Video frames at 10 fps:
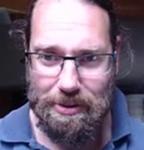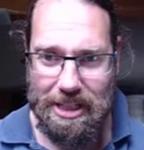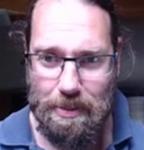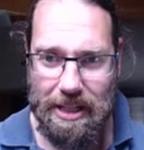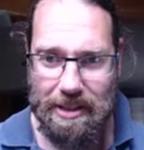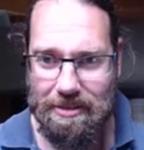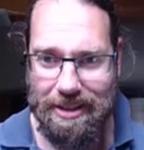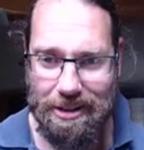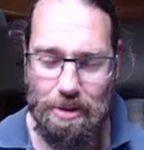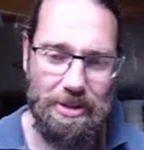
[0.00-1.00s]
will need to be
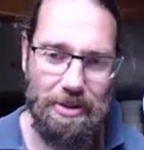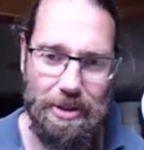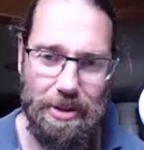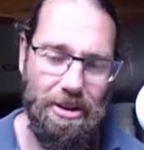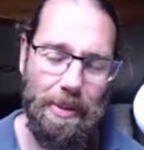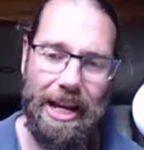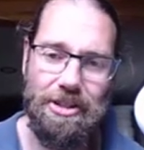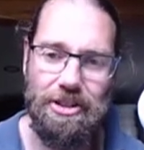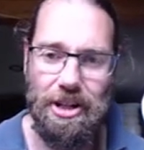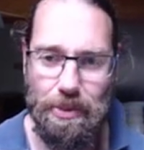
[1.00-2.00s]
encrypted within your
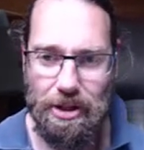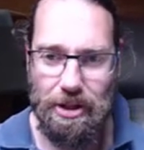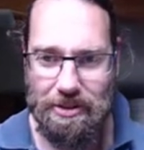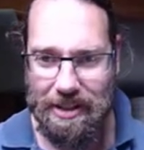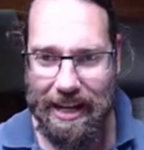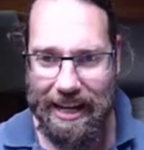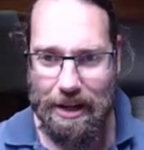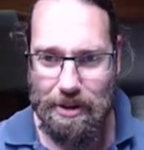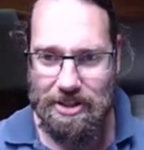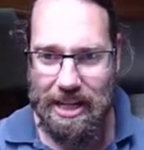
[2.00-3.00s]
application. You don't want to go uh,
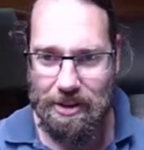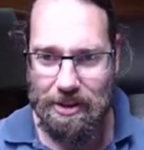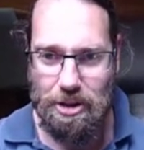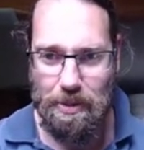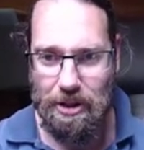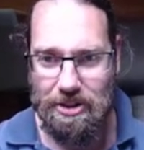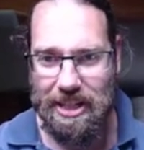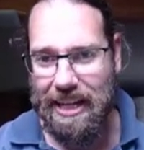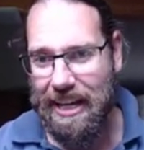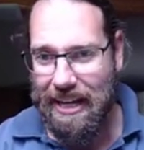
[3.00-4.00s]
anyone seeing those
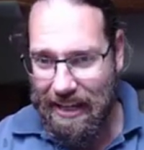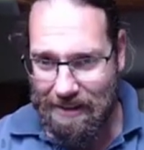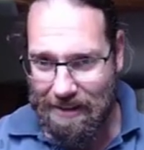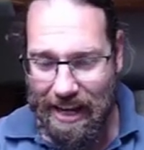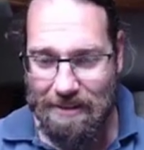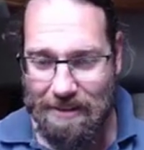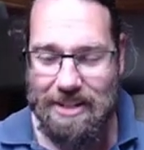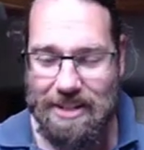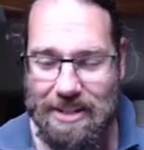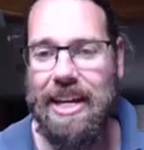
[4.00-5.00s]
because if they have
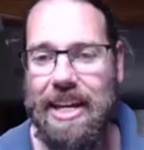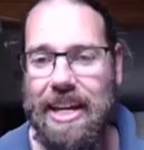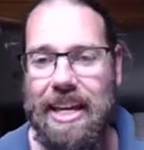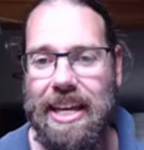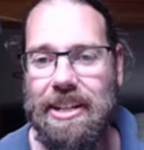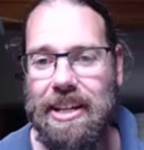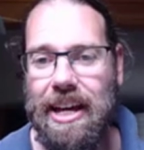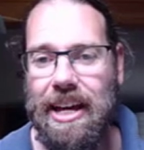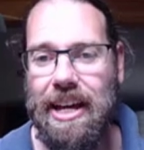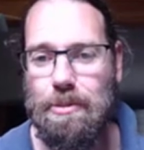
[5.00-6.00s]
that, they can
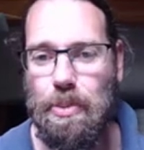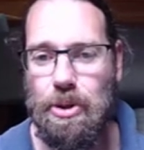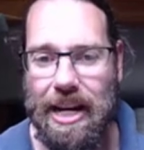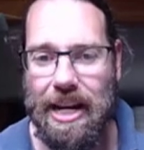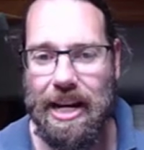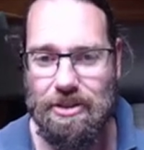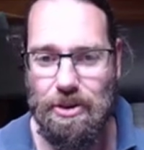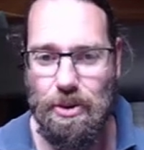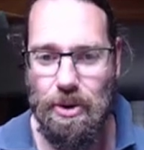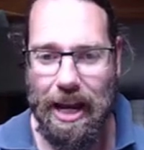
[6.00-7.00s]
uh, impersonate
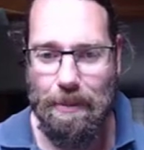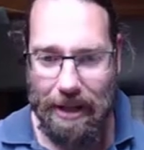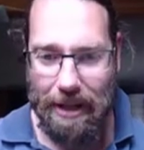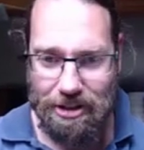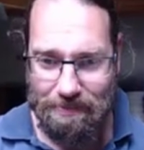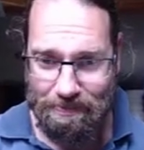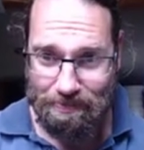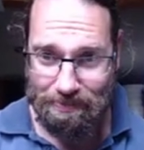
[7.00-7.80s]
your application